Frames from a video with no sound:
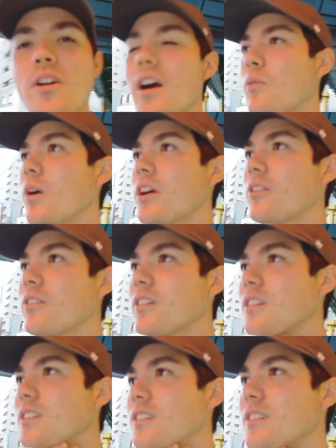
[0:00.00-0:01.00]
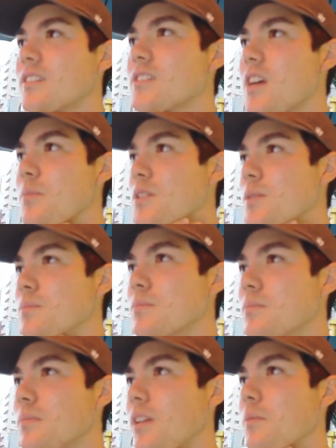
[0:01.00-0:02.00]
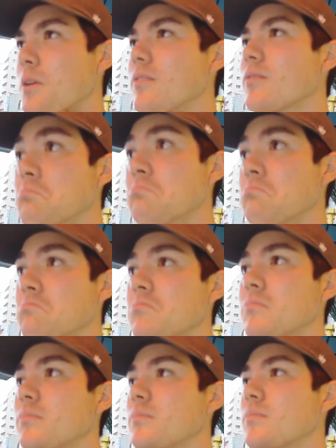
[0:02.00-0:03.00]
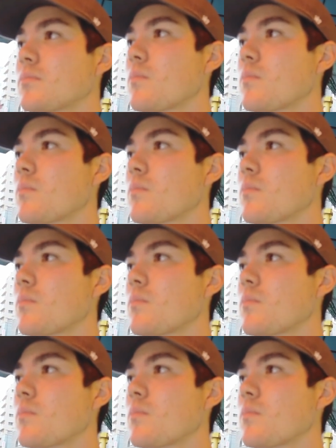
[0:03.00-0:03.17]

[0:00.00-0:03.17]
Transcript: had Wagyu? Japanese like beef? I've had it at like